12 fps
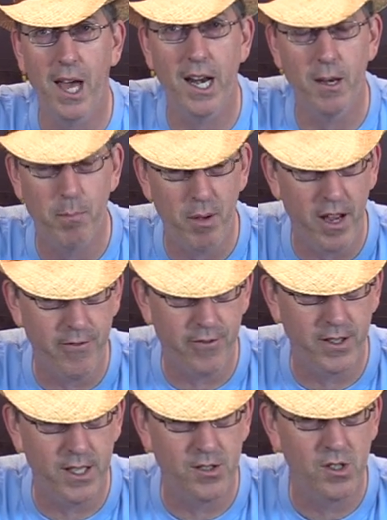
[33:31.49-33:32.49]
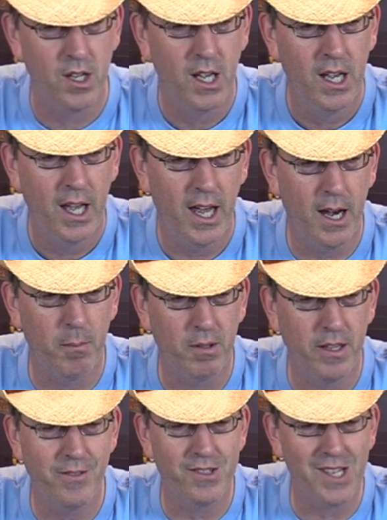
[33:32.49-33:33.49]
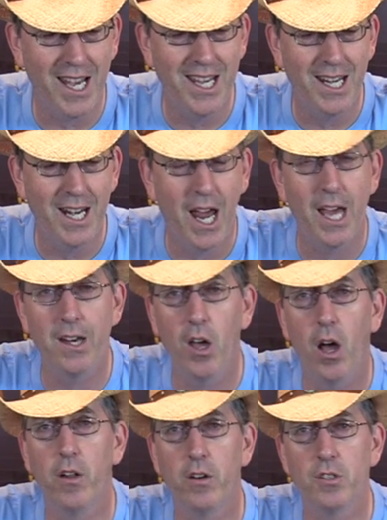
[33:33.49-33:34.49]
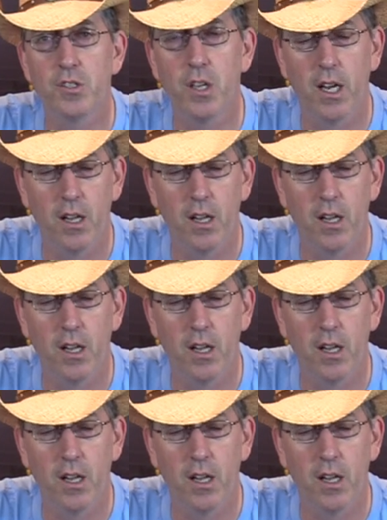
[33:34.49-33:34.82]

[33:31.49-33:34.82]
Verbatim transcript: I didn't pay for this, and I believe it's $89.